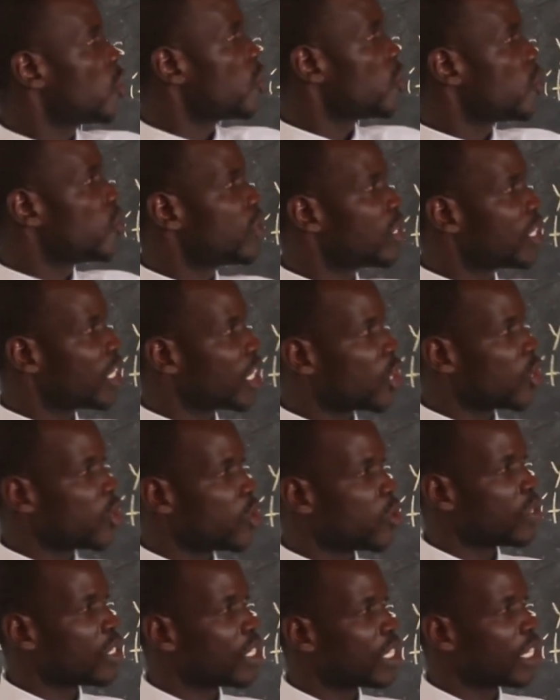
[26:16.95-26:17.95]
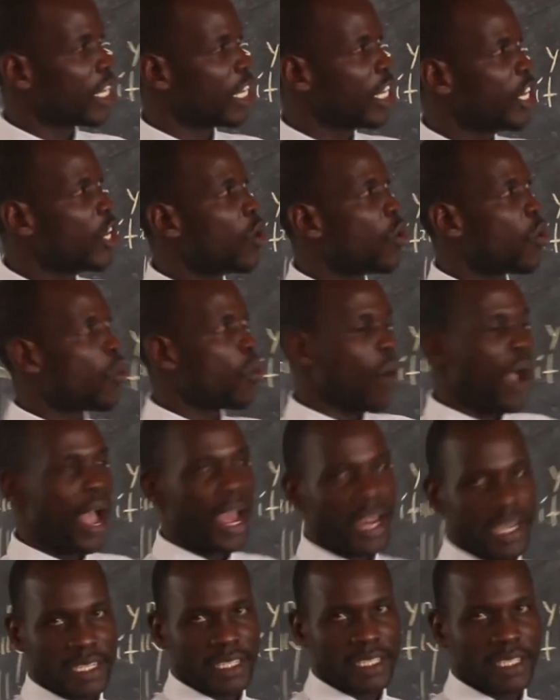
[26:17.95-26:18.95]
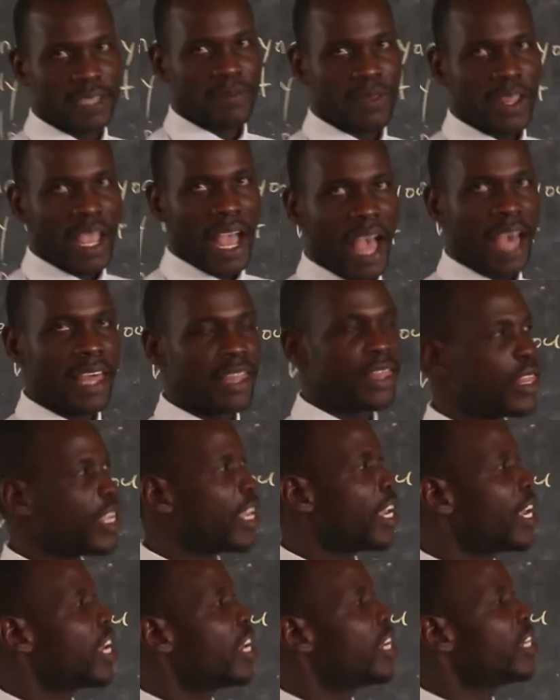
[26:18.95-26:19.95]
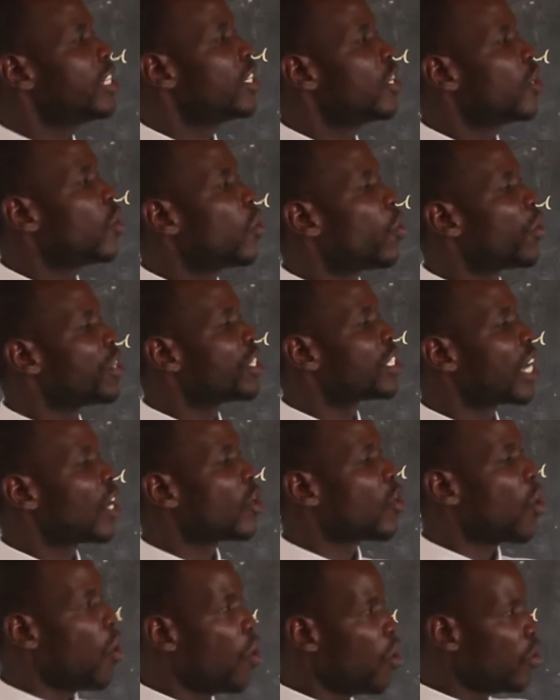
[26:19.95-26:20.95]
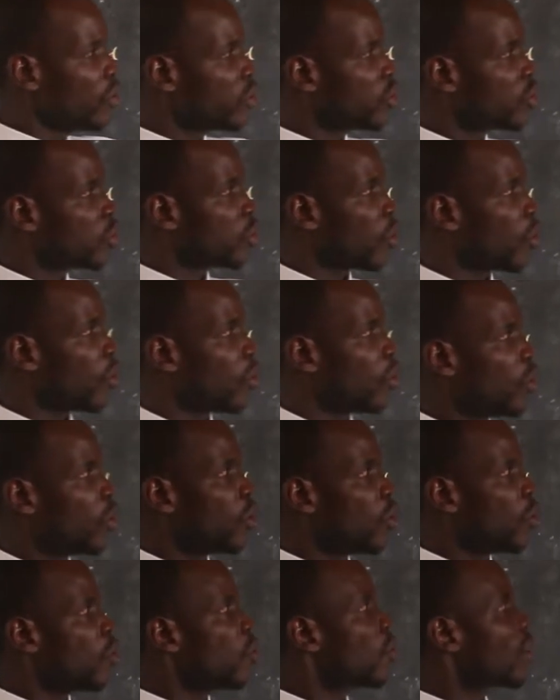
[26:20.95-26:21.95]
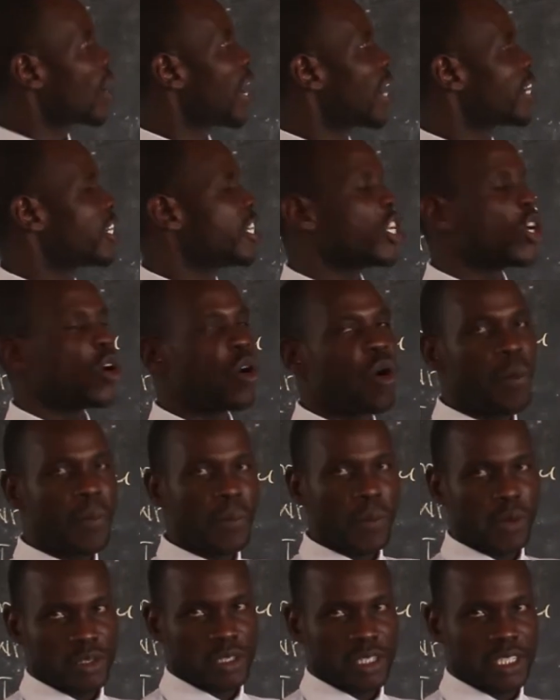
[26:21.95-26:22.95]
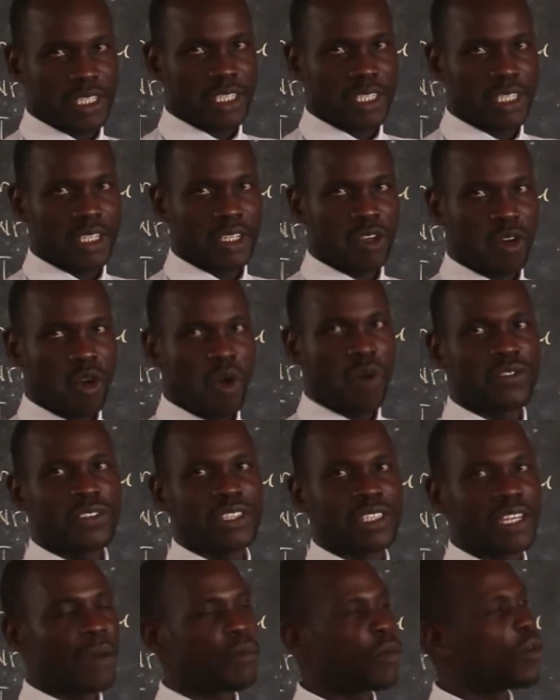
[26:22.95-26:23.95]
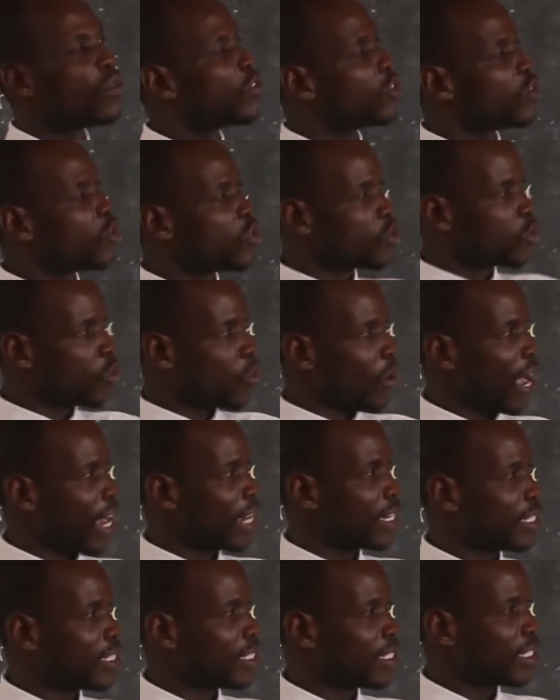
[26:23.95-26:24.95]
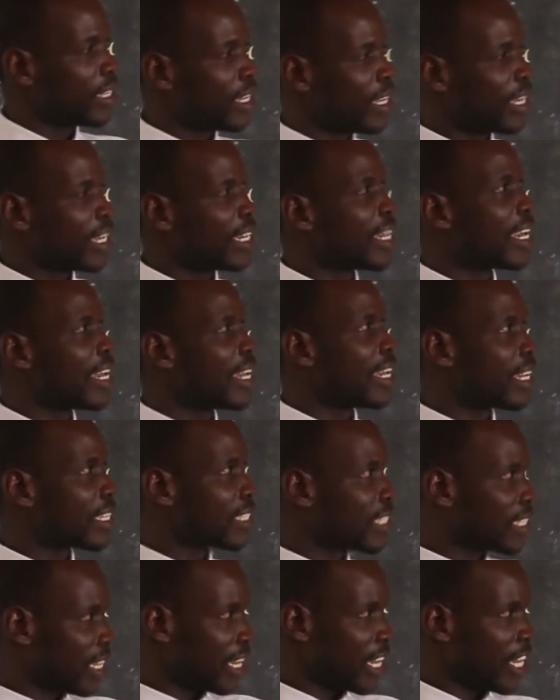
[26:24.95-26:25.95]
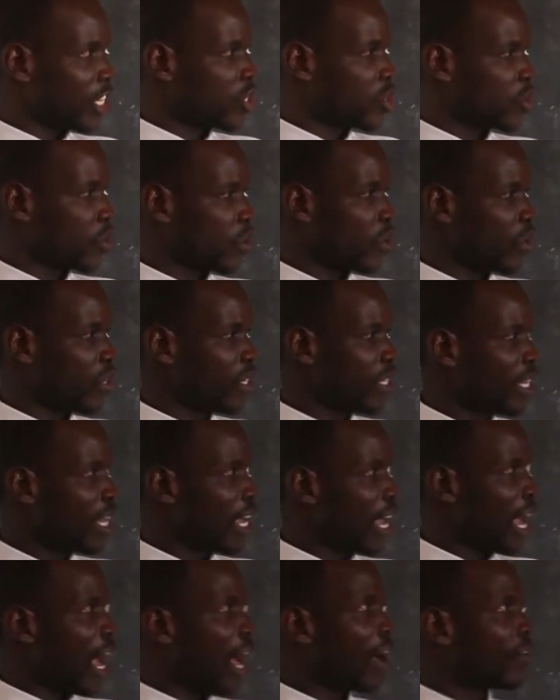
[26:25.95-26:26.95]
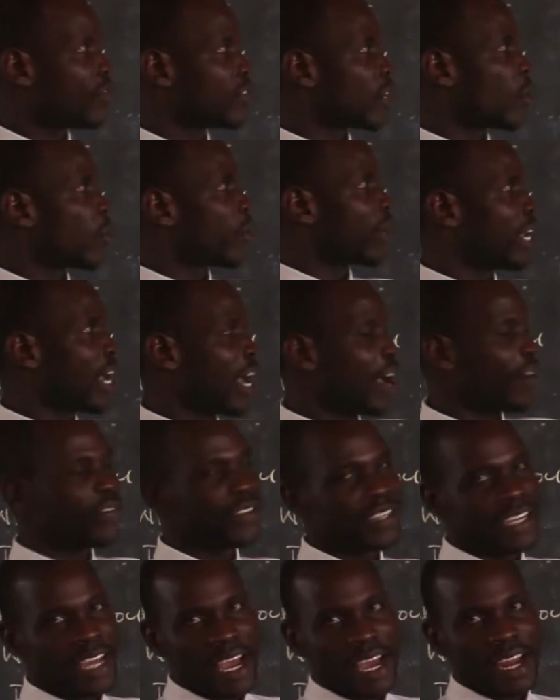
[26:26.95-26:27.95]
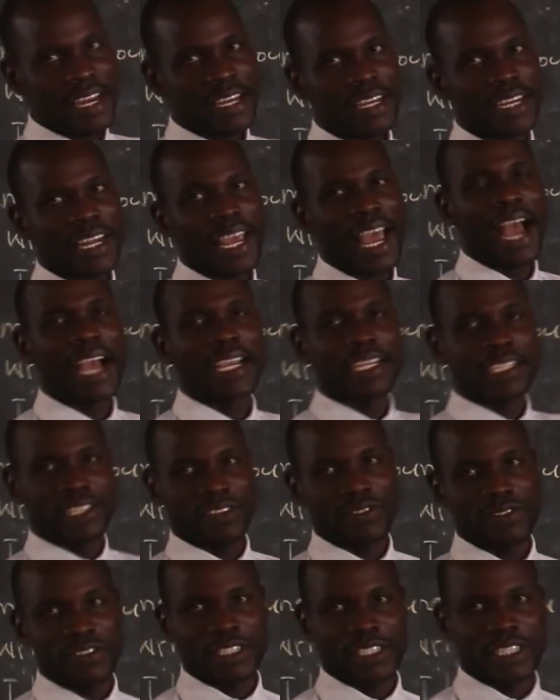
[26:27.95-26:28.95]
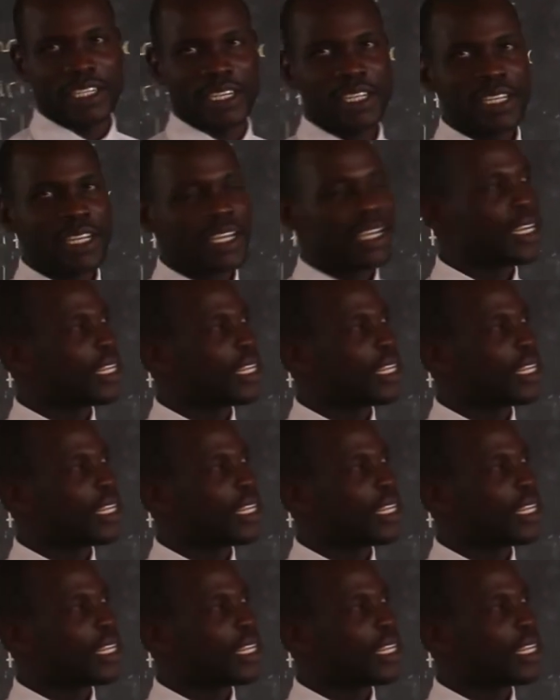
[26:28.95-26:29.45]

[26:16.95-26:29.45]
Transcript: using those words. And then we shall also look at the opposites of some of those words in the next lesson after we have done the activity